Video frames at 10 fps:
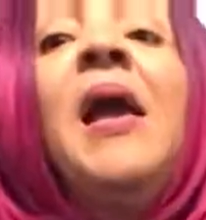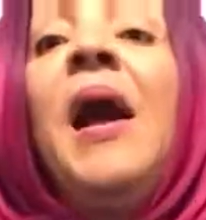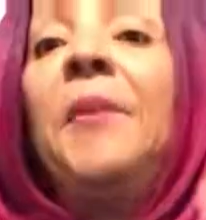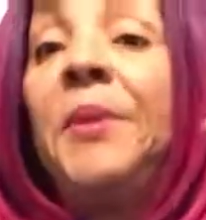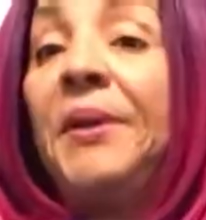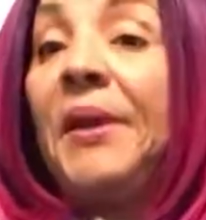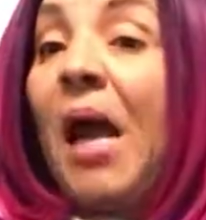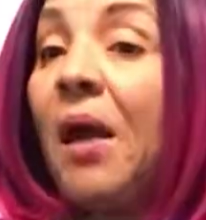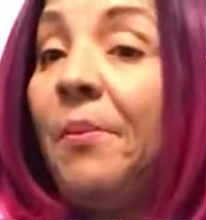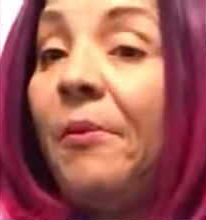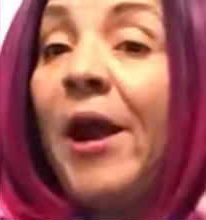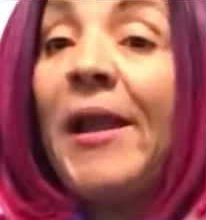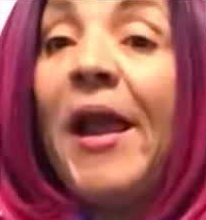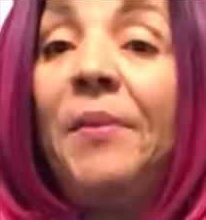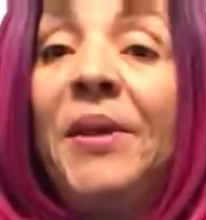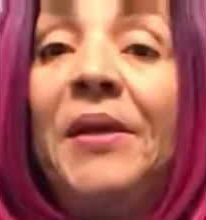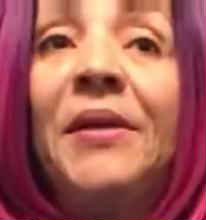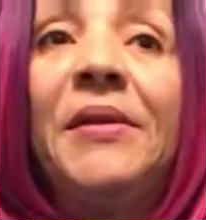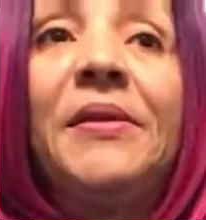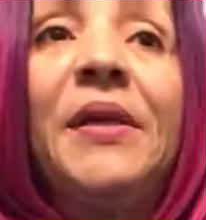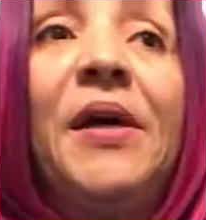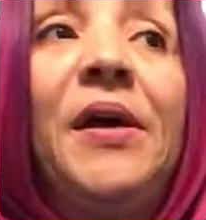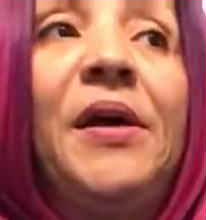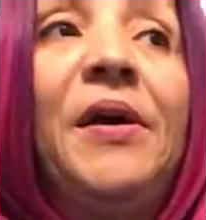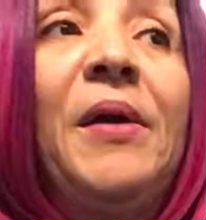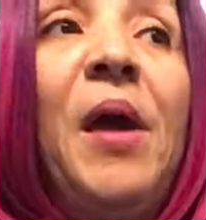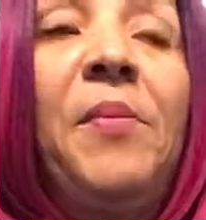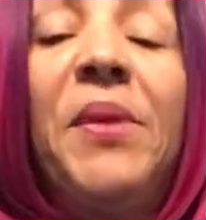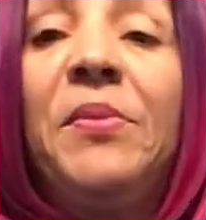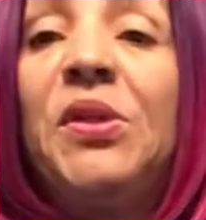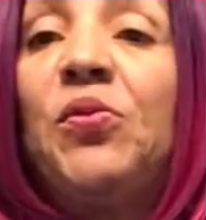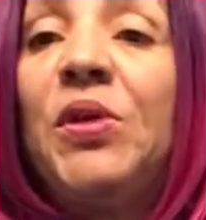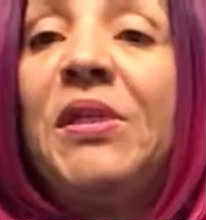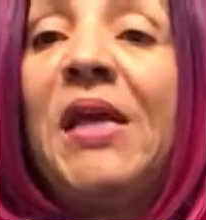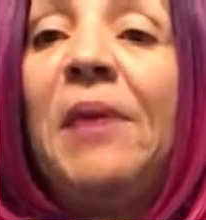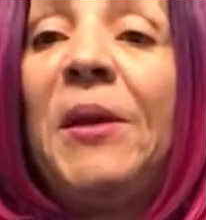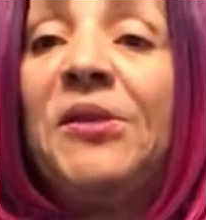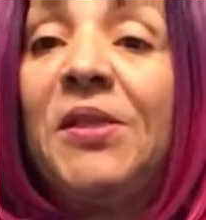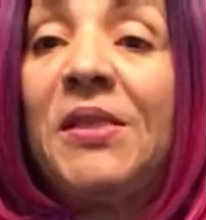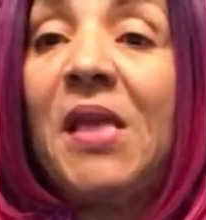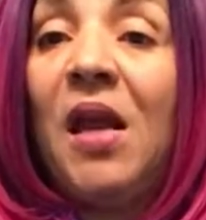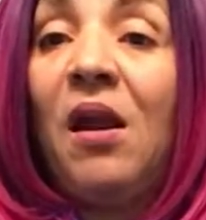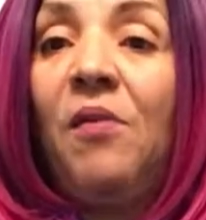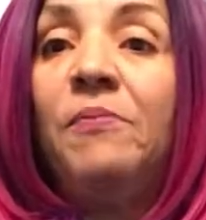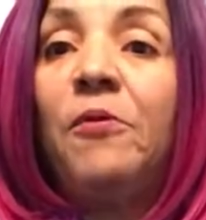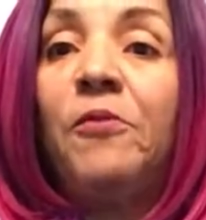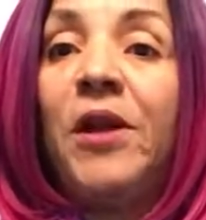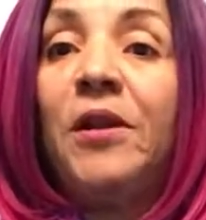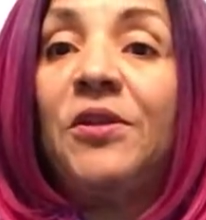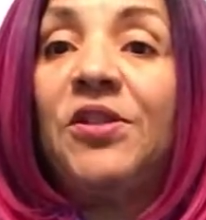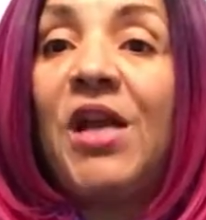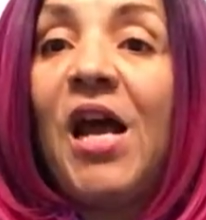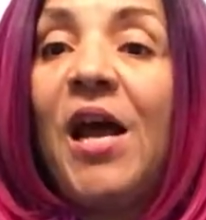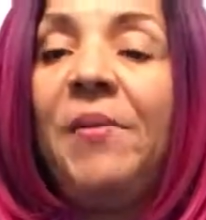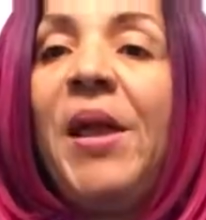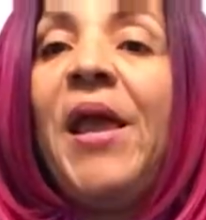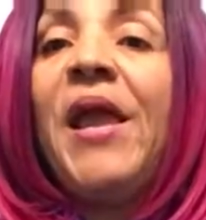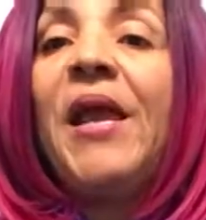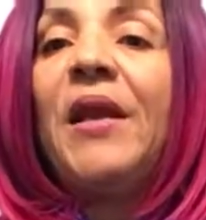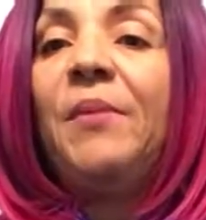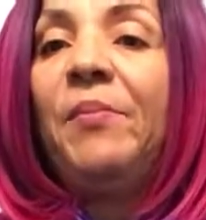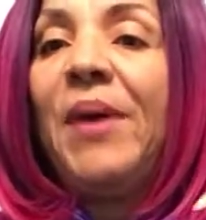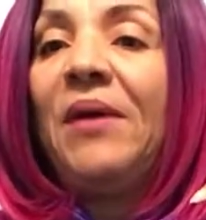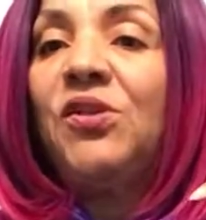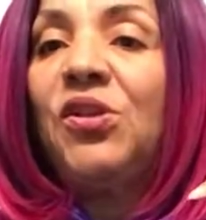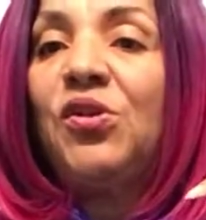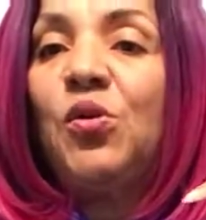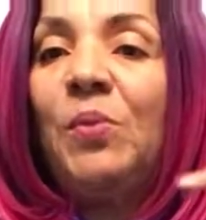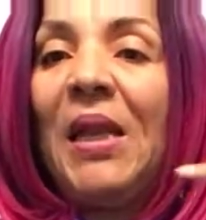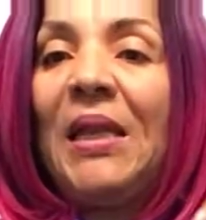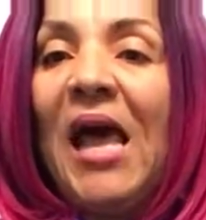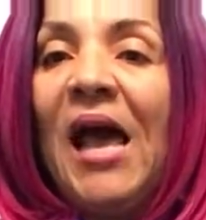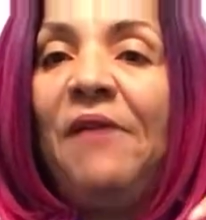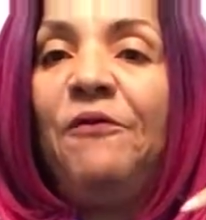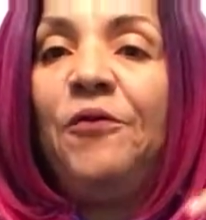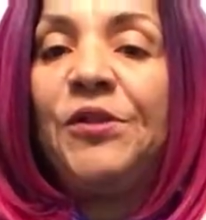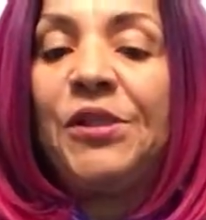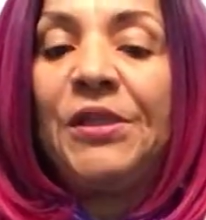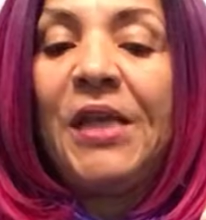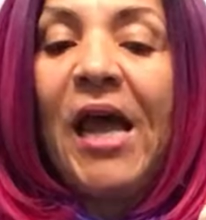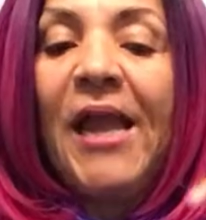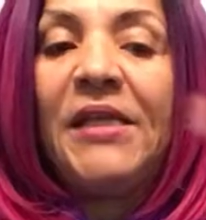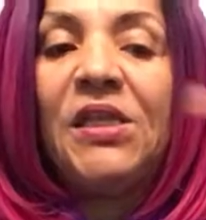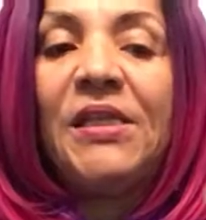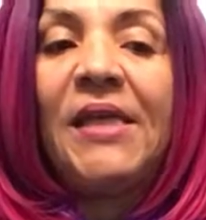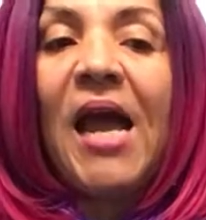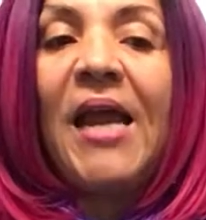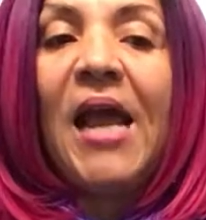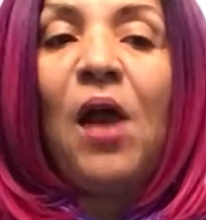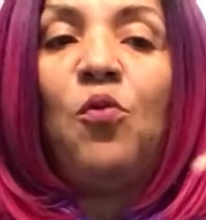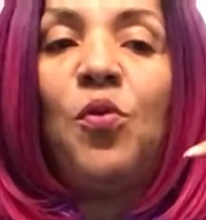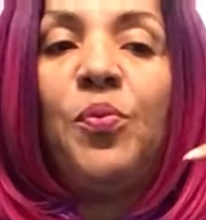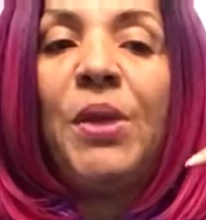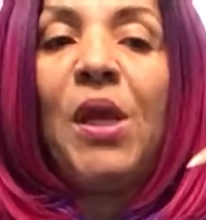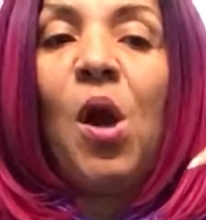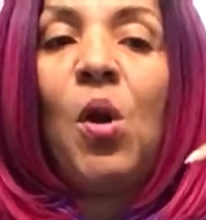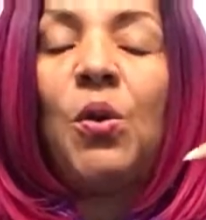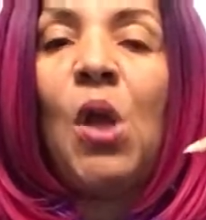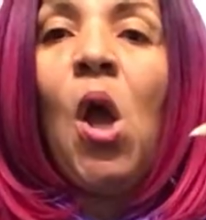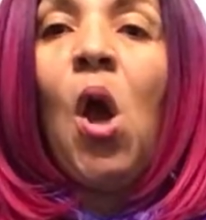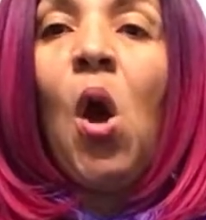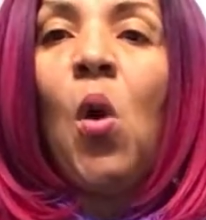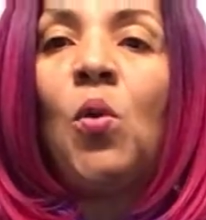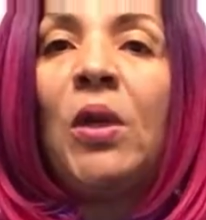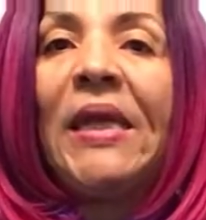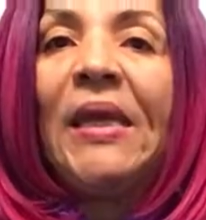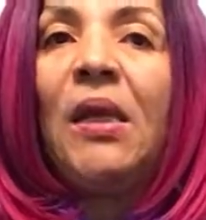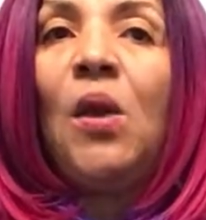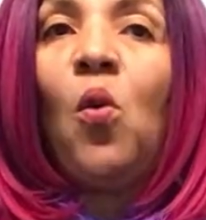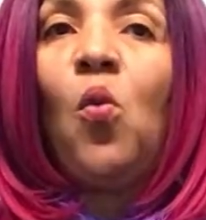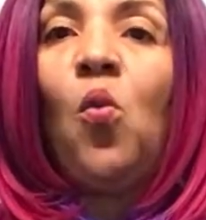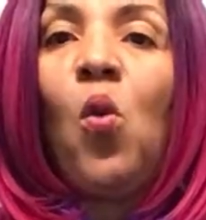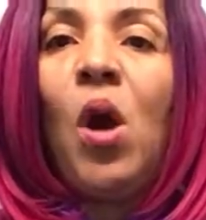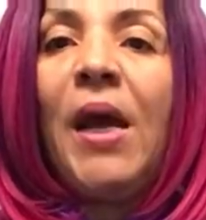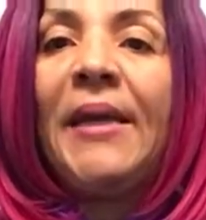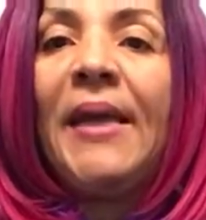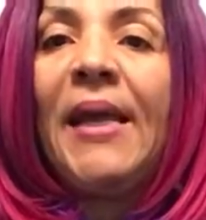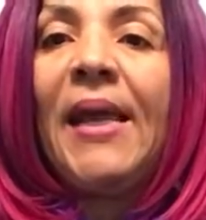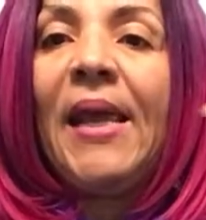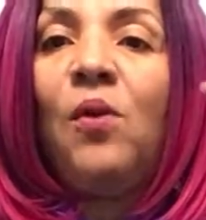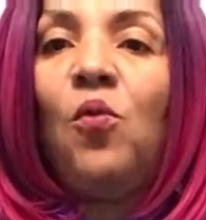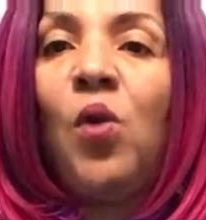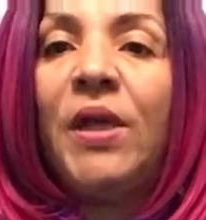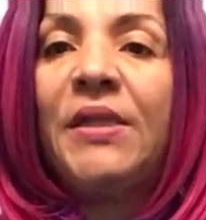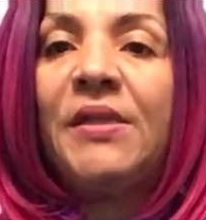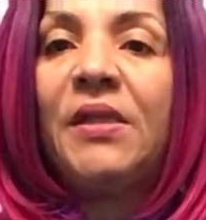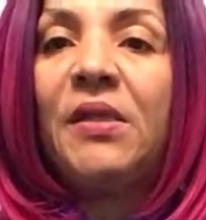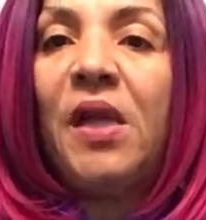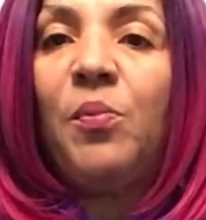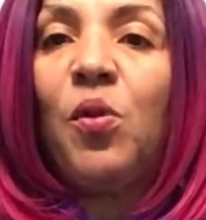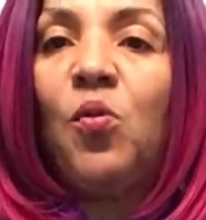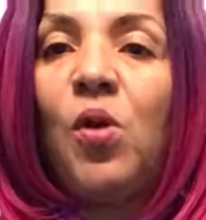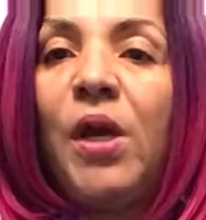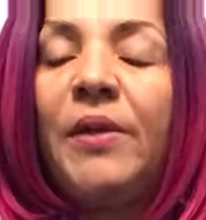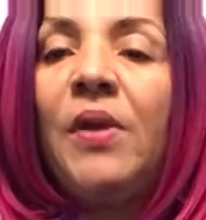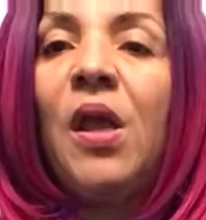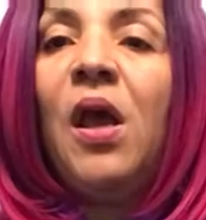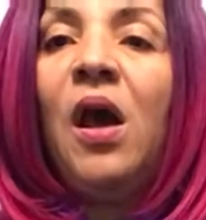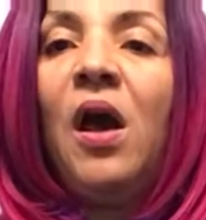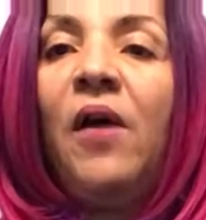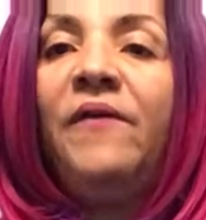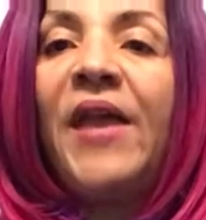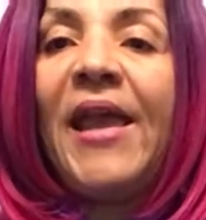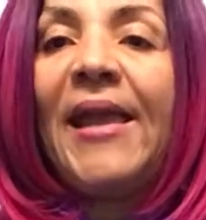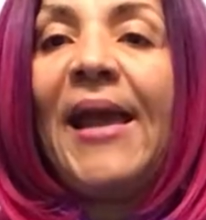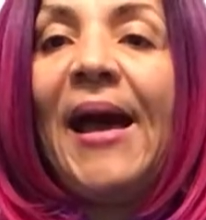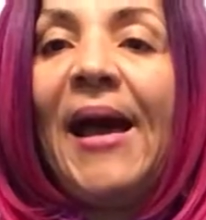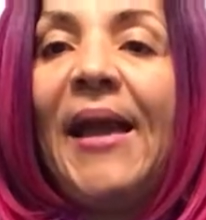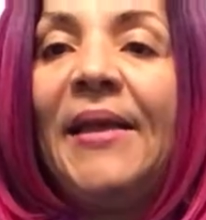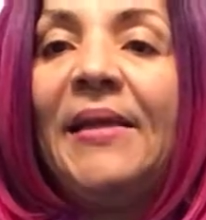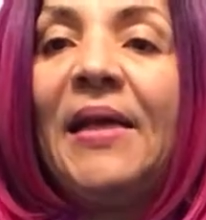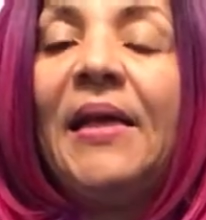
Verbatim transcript: I'm going to knock them right out because uh, I'm in between time. I just got off my regular job and I'm about to do my live for tonight. Tonight I will be on only one, and one is the number one of a kind